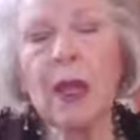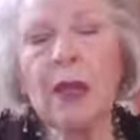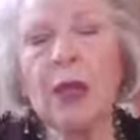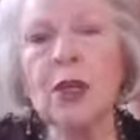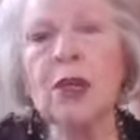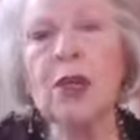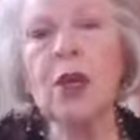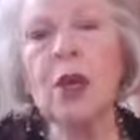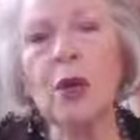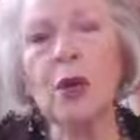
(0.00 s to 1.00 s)
Years
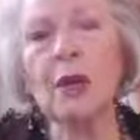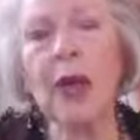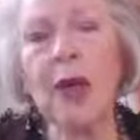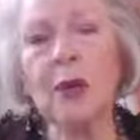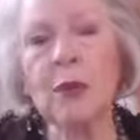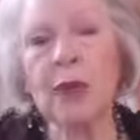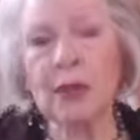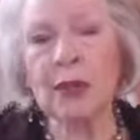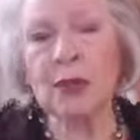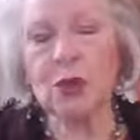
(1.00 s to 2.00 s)
ago, that was
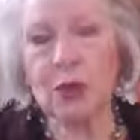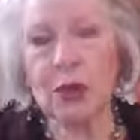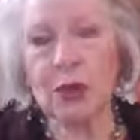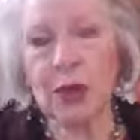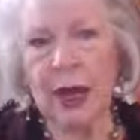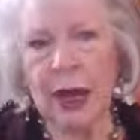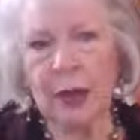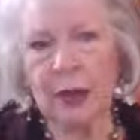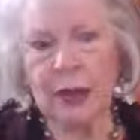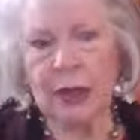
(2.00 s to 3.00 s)
a situation
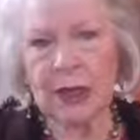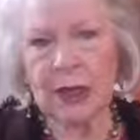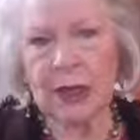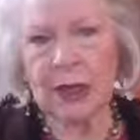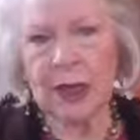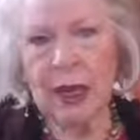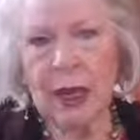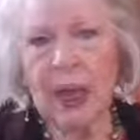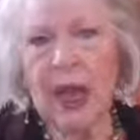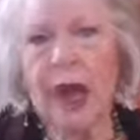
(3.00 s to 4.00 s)
I was in.
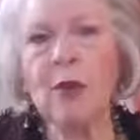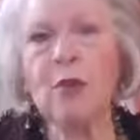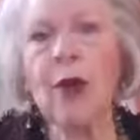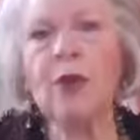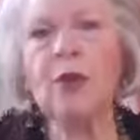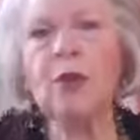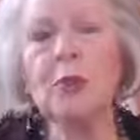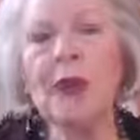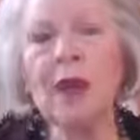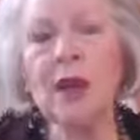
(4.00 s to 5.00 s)
I wanted to
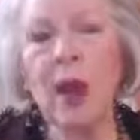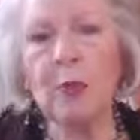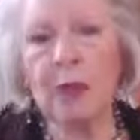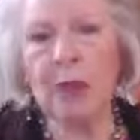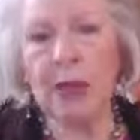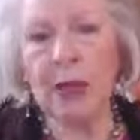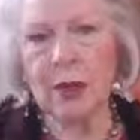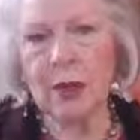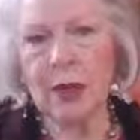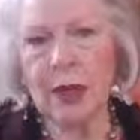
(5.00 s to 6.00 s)
be an opera
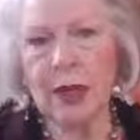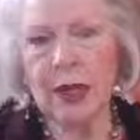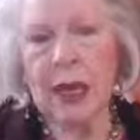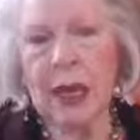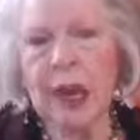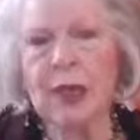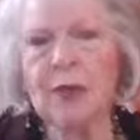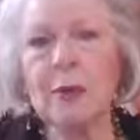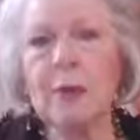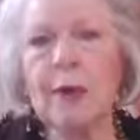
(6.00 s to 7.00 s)
singer,
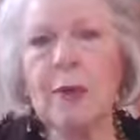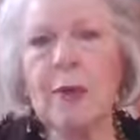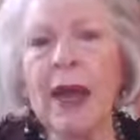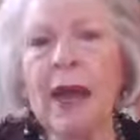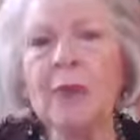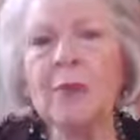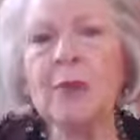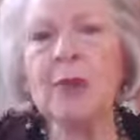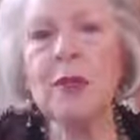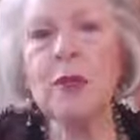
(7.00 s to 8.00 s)
and my
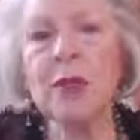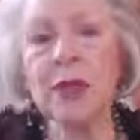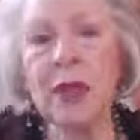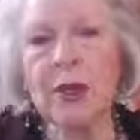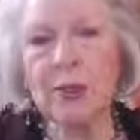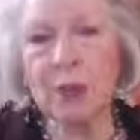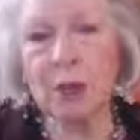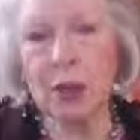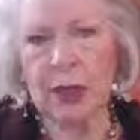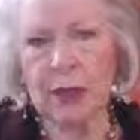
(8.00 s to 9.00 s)
husband was
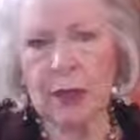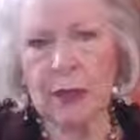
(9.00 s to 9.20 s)
unemployed.